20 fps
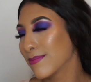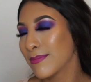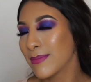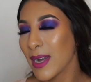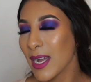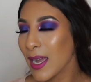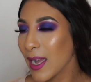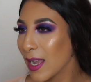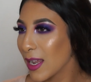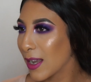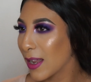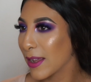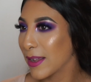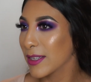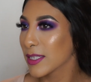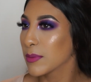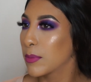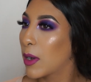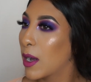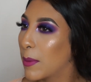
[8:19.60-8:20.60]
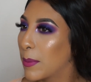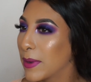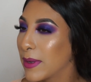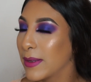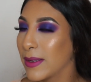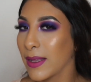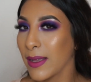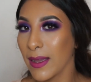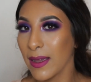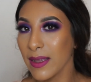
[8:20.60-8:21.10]
my highlight is
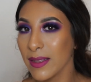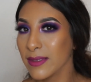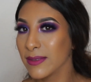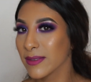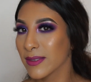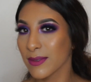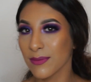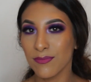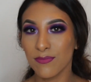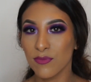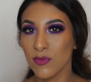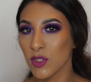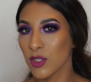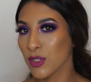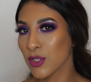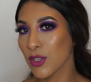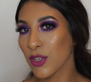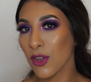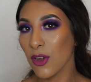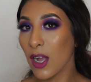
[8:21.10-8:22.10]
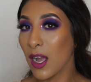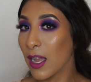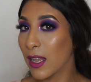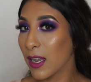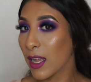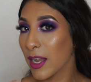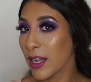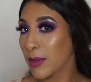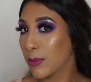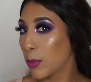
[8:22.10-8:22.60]
popping and your
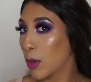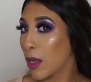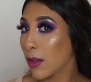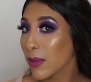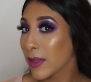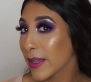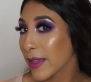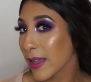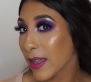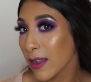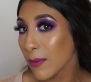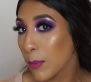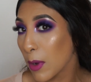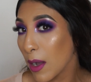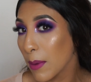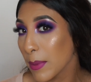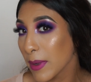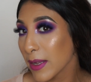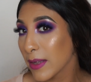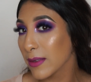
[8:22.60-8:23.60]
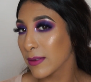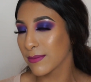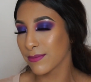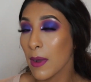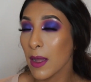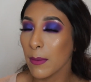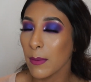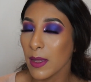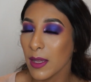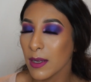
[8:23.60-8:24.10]
highlight probably ain't popping.
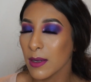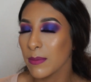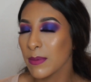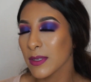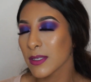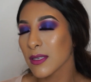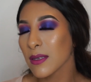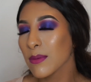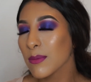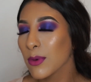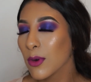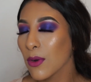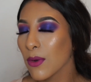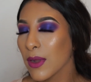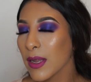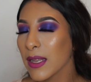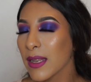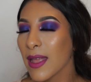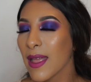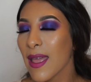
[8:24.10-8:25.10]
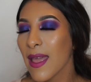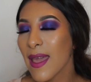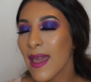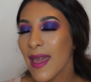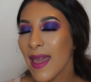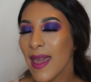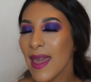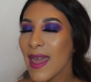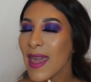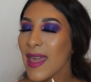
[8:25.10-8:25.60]
My makeup is on point
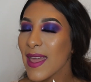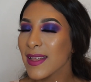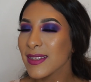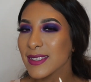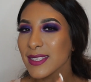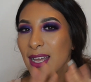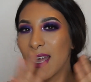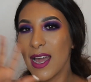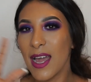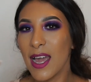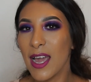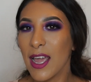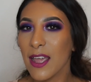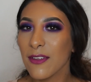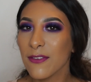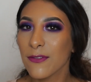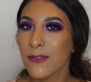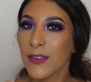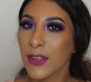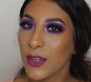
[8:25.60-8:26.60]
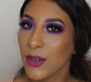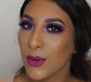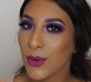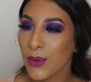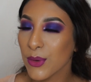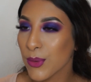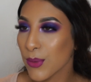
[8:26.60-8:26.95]
and I feel